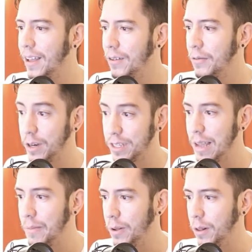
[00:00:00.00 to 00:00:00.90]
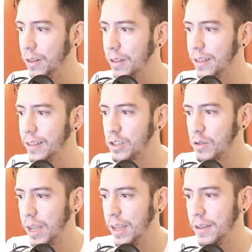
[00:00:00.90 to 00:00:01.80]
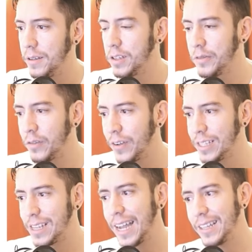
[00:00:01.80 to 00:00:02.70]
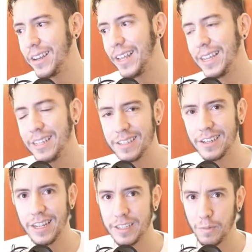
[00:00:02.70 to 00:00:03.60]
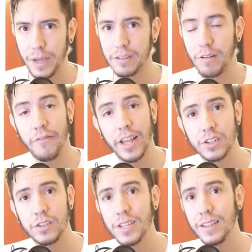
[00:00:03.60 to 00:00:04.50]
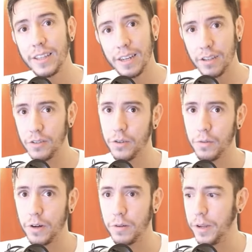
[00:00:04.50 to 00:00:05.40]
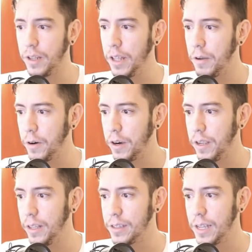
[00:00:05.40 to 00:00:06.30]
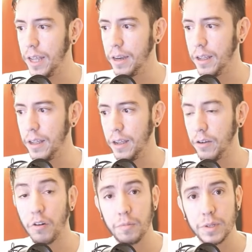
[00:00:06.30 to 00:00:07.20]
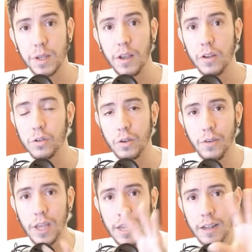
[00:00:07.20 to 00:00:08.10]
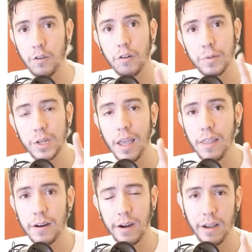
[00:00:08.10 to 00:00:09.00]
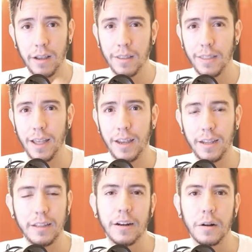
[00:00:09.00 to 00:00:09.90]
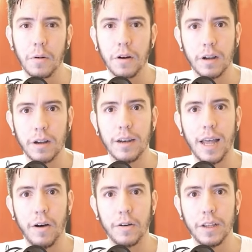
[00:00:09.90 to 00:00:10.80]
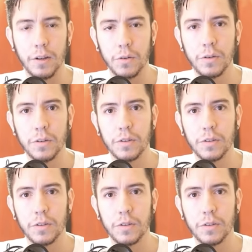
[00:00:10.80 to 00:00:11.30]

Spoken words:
For example, subsurface scattering and screen space reflections, they didn't used to work when they were inside groups. So if you had a group shader, then it didn't work. Now they do.